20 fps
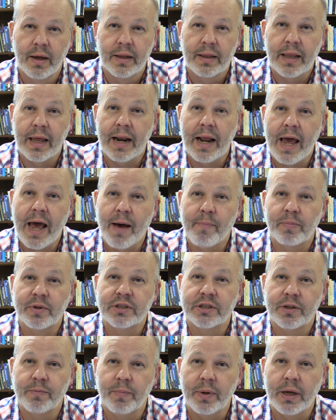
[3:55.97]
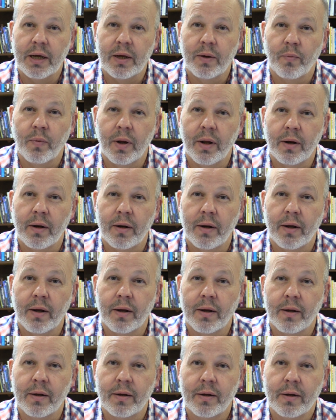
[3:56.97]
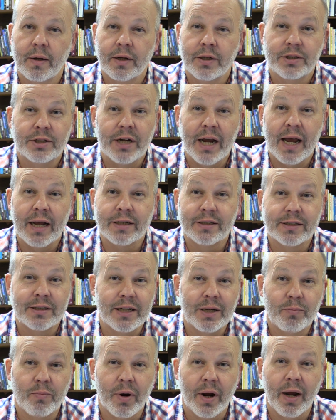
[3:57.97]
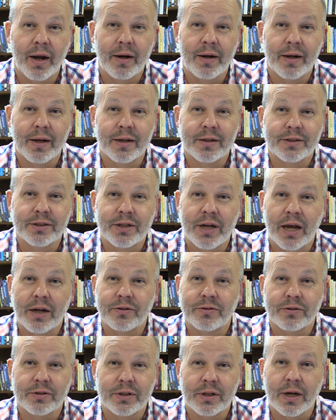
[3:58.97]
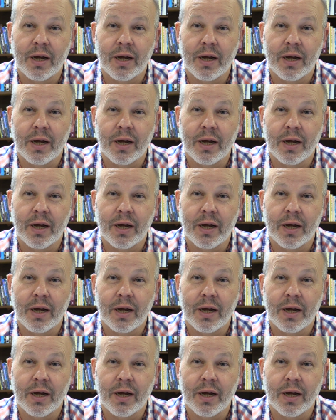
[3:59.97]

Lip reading: That happens to be when Chad Seabright is scheduled to